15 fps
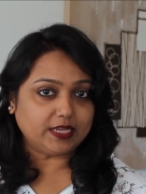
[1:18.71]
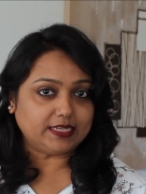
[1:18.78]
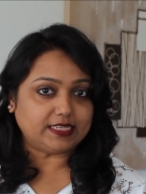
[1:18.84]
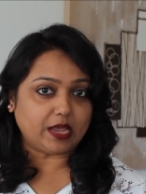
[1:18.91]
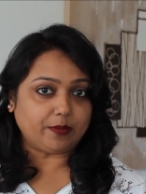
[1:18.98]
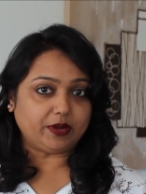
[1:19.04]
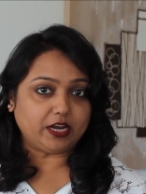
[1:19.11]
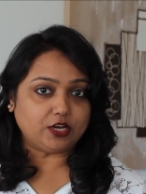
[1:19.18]
the
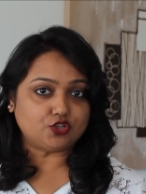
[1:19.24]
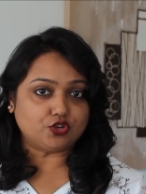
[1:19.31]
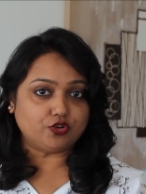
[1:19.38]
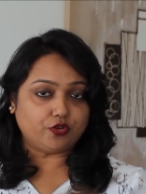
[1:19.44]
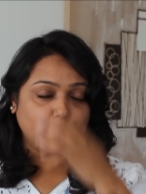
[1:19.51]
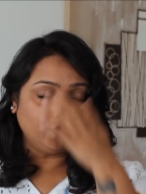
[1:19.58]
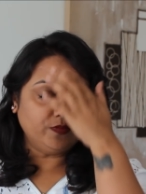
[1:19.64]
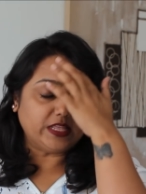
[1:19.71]

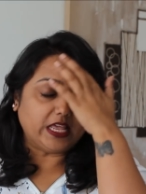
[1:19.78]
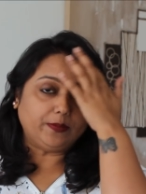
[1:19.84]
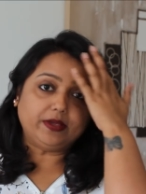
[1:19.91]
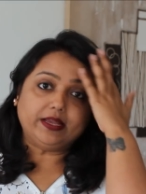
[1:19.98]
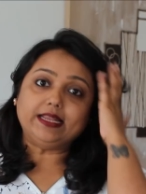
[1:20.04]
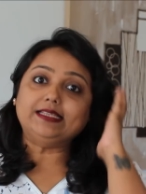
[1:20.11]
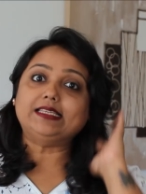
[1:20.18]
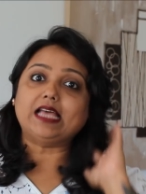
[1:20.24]
examination room, there'll
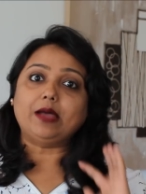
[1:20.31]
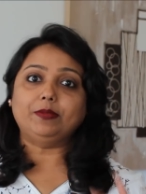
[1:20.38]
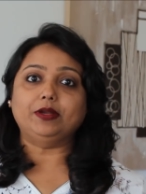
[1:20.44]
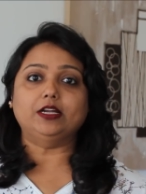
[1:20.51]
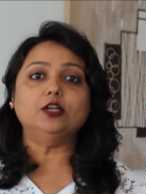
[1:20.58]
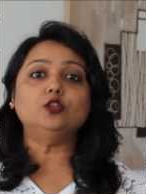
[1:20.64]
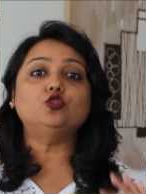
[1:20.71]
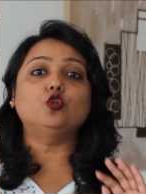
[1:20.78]
be an
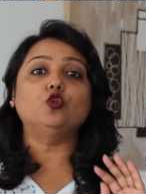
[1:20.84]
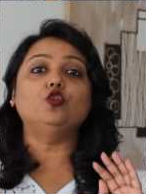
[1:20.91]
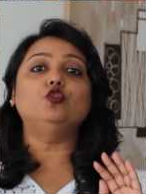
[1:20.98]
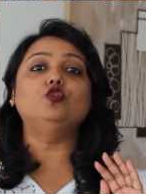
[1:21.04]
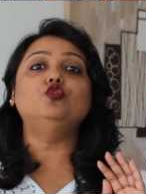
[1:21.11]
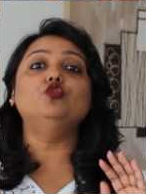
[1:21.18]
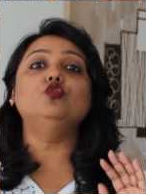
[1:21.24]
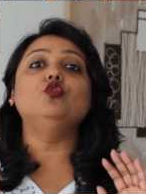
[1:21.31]
examiner, so
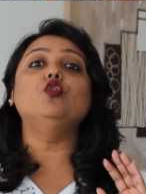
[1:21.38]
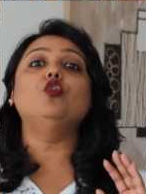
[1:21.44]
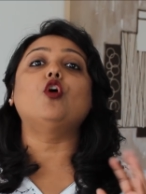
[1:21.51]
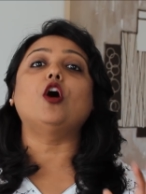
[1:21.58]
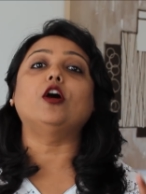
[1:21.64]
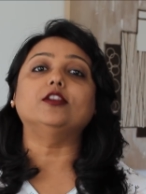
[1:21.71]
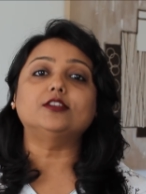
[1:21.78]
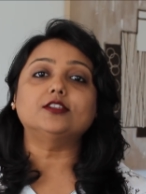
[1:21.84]
do
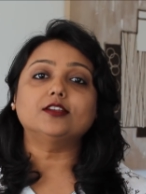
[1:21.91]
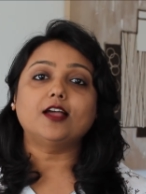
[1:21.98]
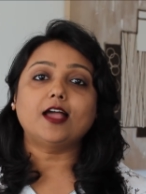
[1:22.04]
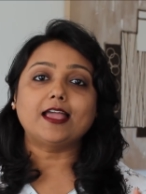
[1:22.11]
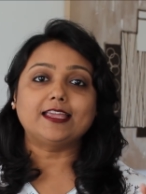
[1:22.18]
not